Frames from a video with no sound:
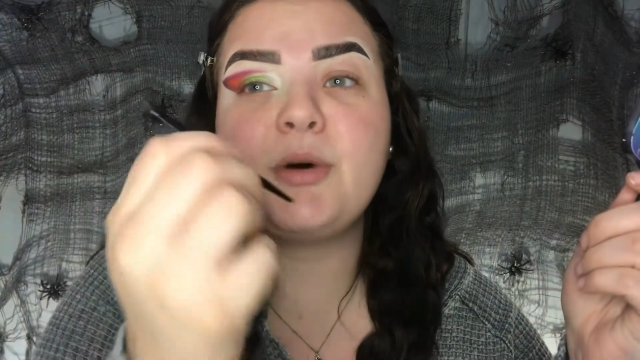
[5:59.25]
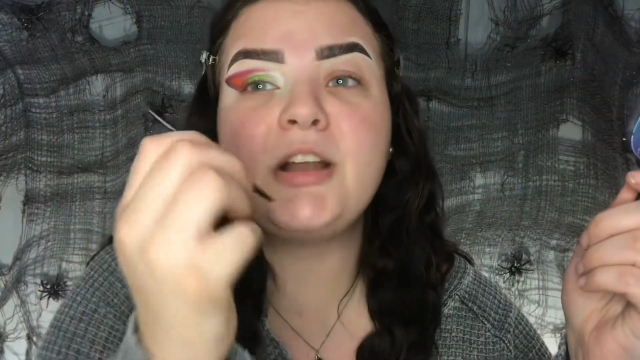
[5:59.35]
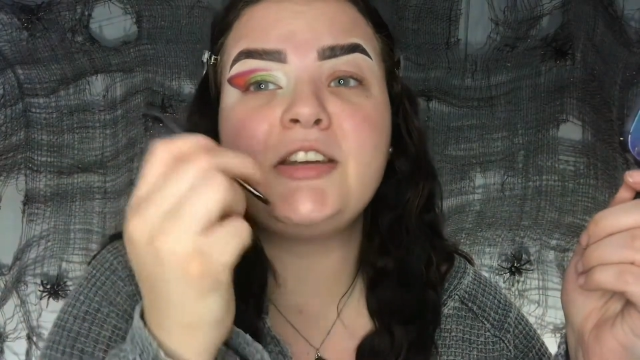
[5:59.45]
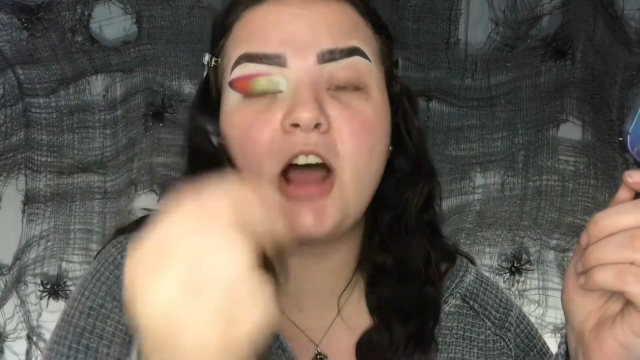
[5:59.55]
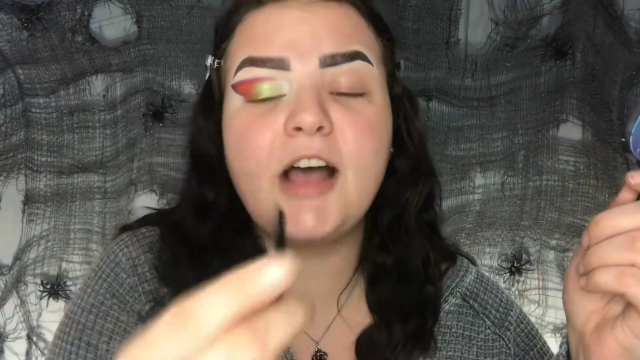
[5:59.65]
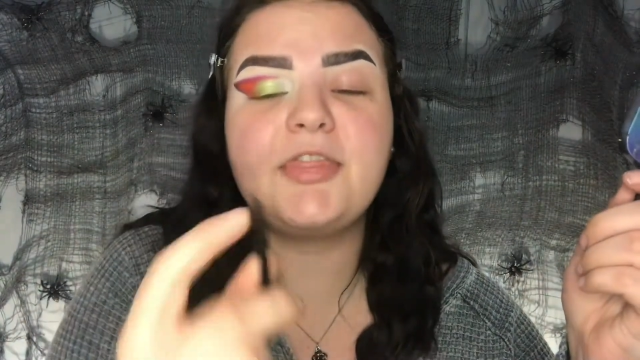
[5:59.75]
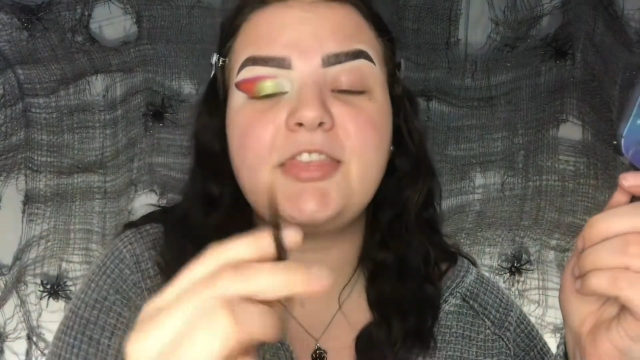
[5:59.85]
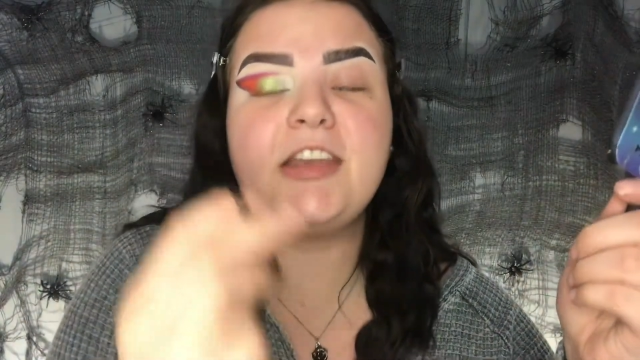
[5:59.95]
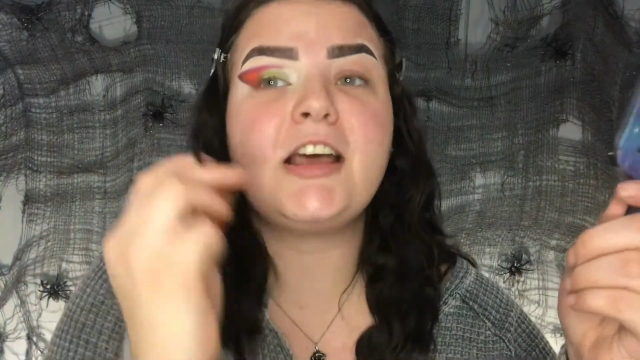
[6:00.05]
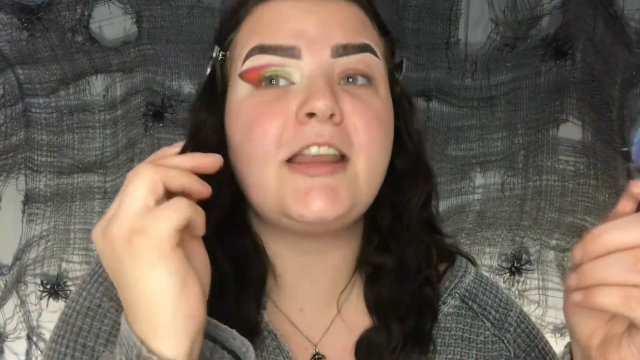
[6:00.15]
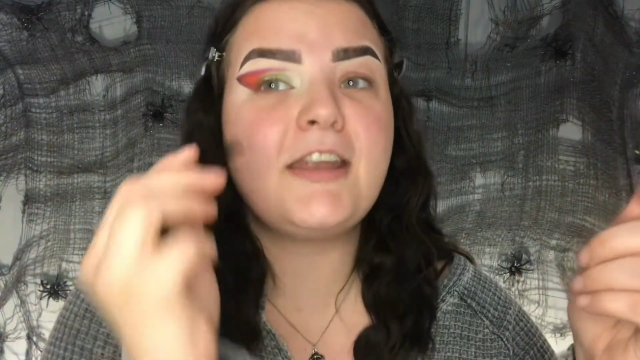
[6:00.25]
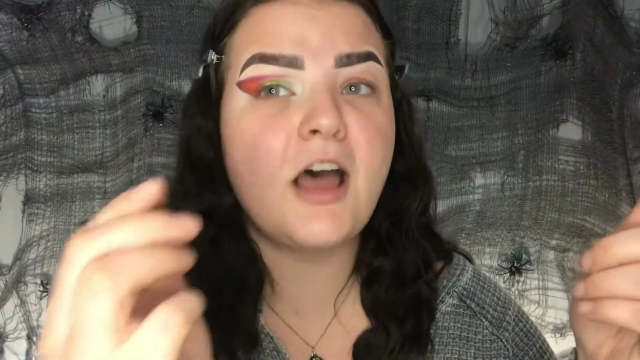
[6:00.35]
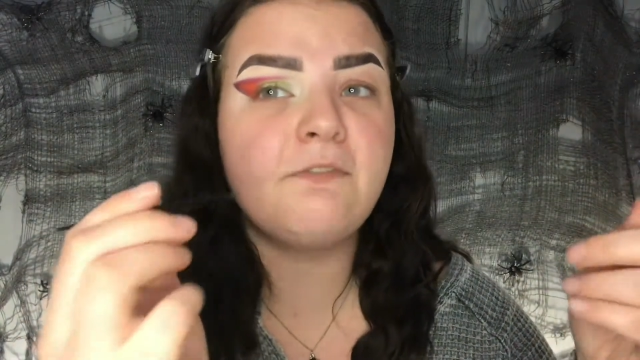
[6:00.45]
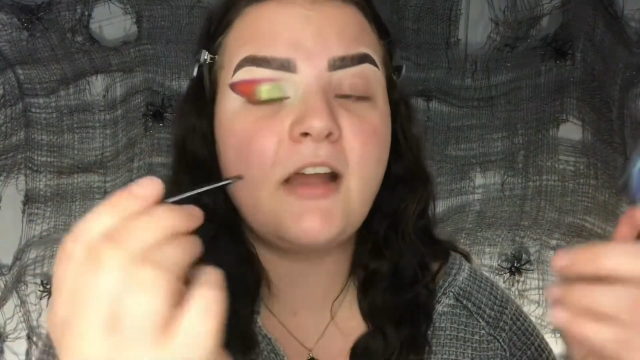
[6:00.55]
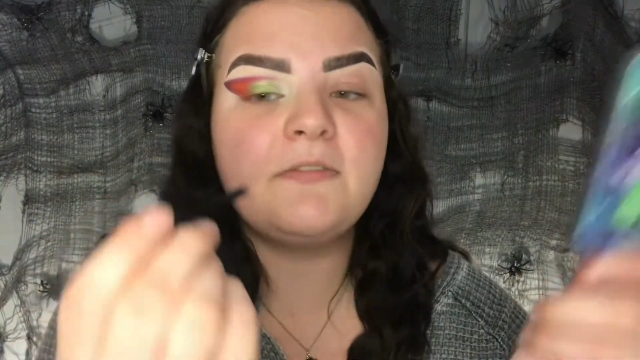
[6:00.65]
but not thin
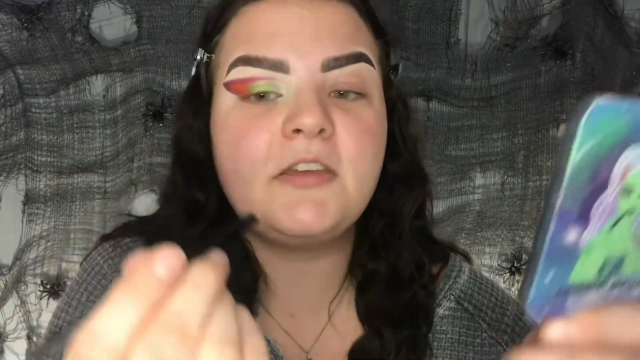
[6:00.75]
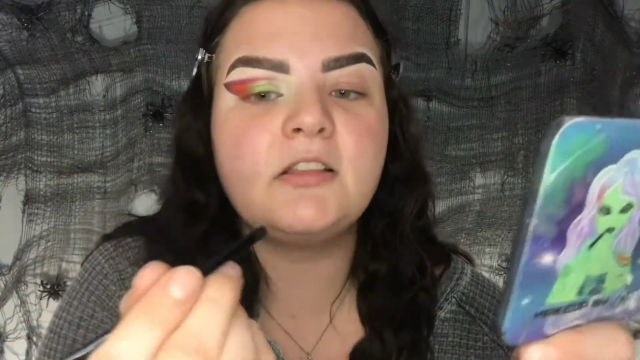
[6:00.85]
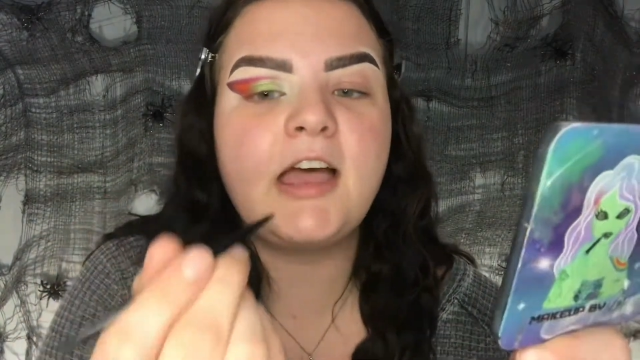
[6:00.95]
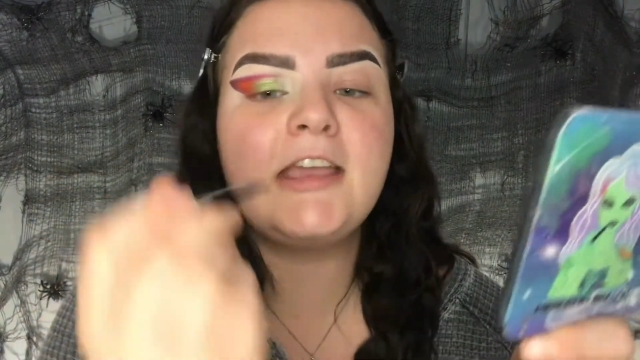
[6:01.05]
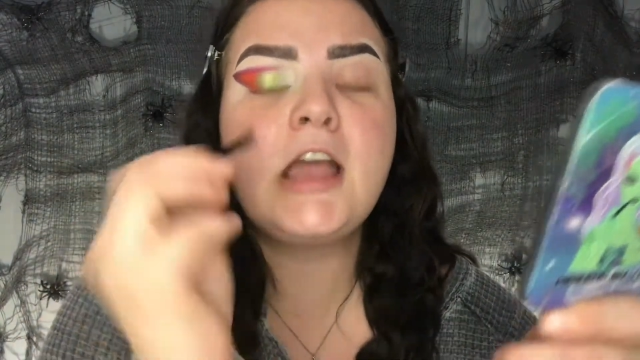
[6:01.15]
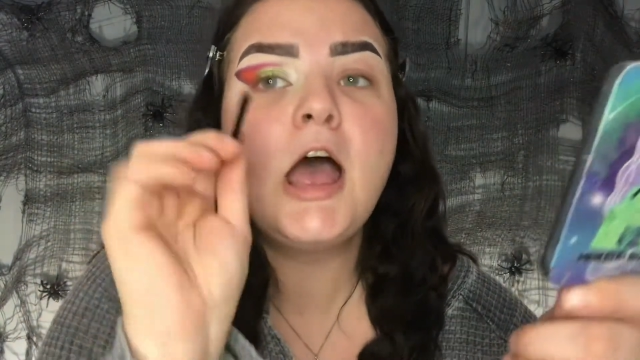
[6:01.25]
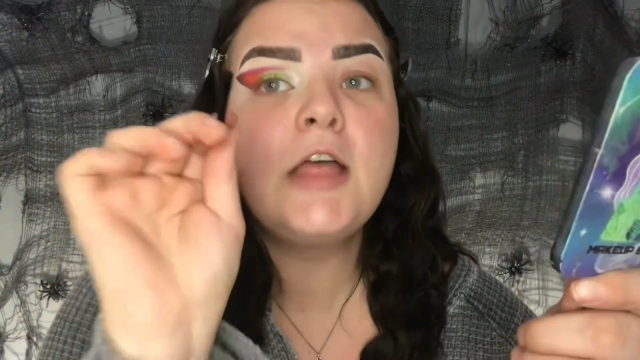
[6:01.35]
enough, I feel like.